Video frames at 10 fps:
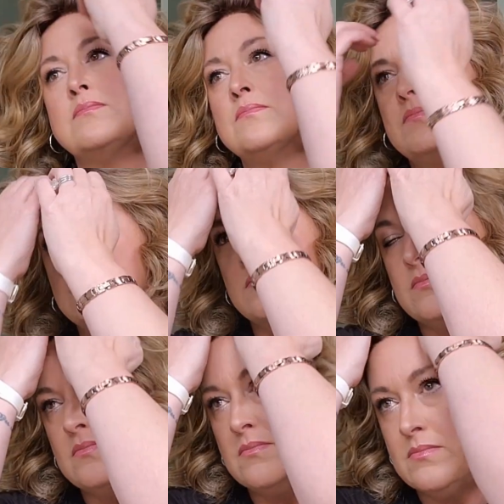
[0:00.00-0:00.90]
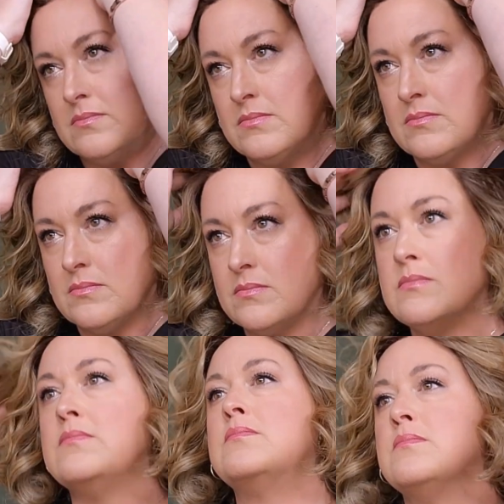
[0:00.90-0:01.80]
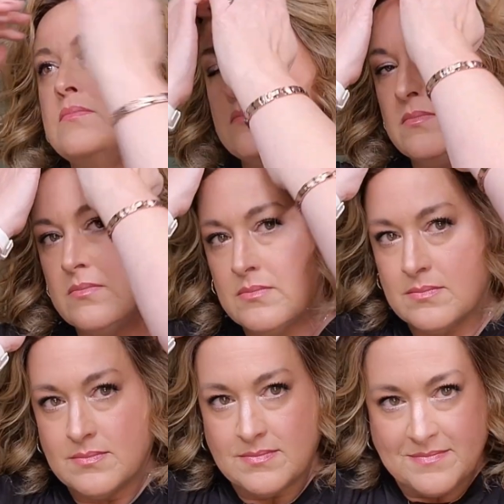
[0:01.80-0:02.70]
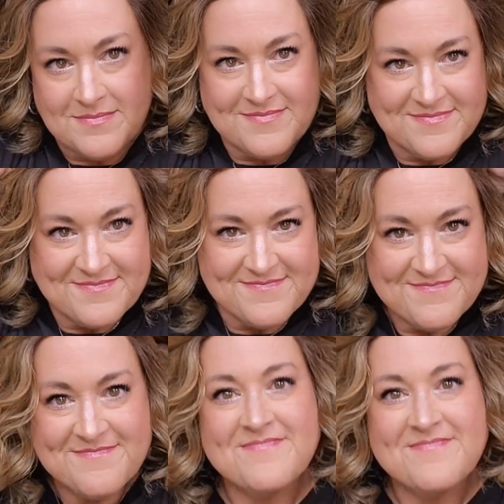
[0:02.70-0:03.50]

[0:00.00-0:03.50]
(silence)